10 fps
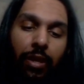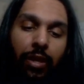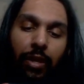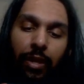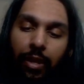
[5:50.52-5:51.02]

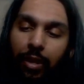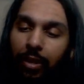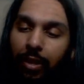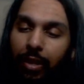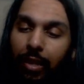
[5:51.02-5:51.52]

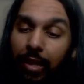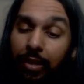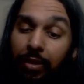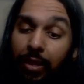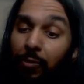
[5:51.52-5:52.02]
And
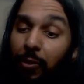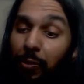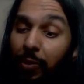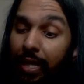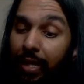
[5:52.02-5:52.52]
let's see
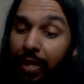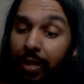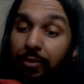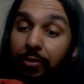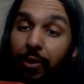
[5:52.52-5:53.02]
what we
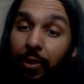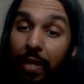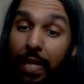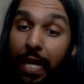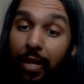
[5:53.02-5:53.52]
have on
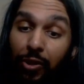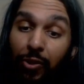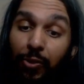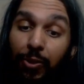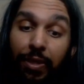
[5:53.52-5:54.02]
the
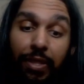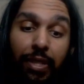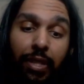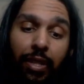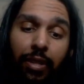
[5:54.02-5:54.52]
actual
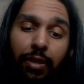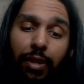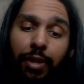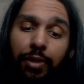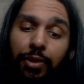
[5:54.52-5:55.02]

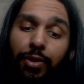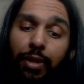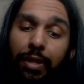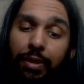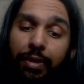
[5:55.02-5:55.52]

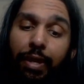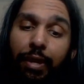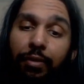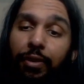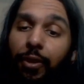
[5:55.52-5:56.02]
console
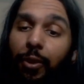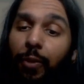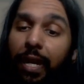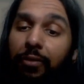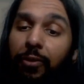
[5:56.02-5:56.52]
itself. So
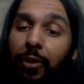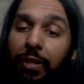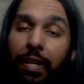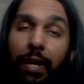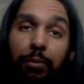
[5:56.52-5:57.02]
we have our
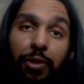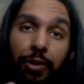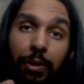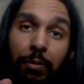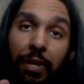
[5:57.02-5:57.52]

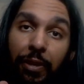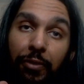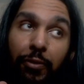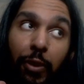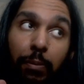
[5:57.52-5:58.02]
adapter up there
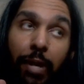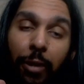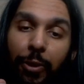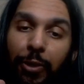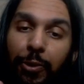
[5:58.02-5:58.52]
for the
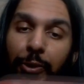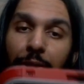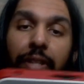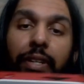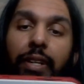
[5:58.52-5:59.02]
power
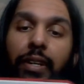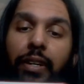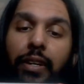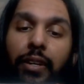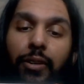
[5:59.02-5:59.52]
cord.
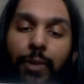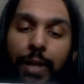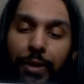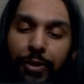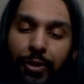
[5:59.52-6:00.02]

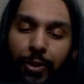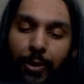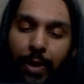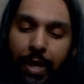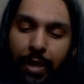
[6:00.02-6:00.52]
We also
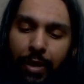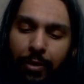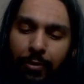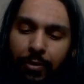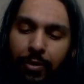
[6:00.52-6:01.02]

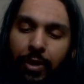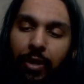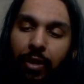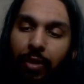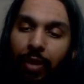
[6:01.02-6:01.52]
have,
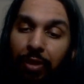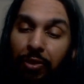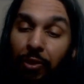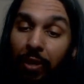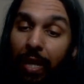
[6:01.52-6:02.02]

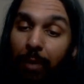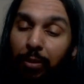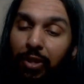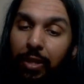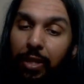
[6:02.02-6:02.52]
that's our game
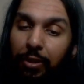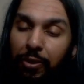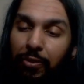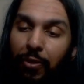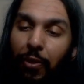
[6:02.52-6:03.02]
slot over